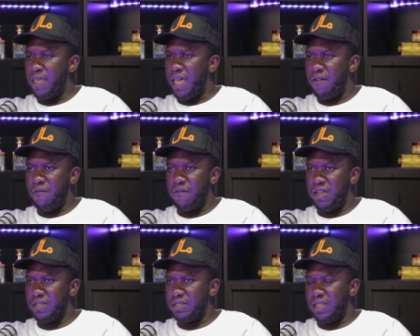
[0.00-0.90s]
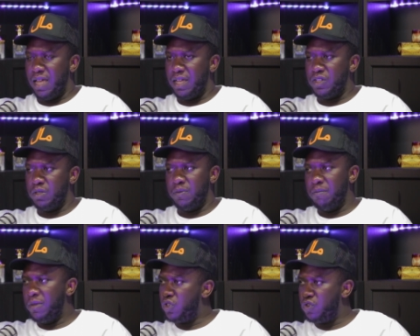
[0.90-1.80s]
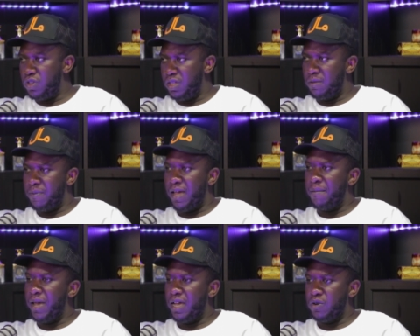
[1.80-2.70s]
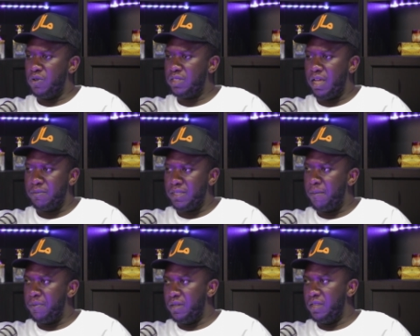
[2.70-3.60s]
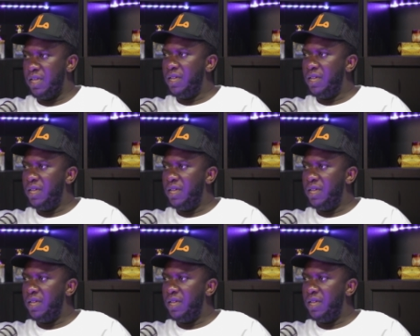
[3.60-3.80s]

and vents that she's been mistreated by a man or something's happened,